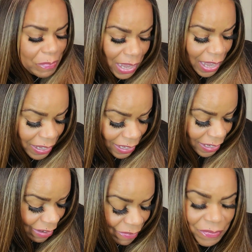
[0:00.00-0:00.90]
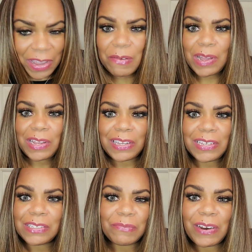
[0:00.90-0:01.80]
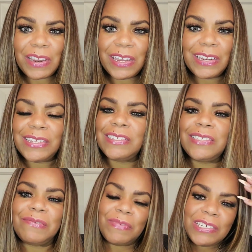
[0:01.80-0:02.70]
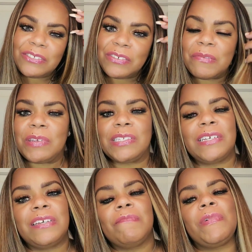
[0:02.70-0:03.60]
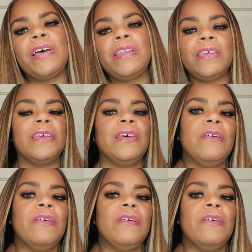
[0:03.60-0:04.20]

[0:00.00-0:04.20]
but I cannot find my lace spray, and it's frustrating me because I couldn't find it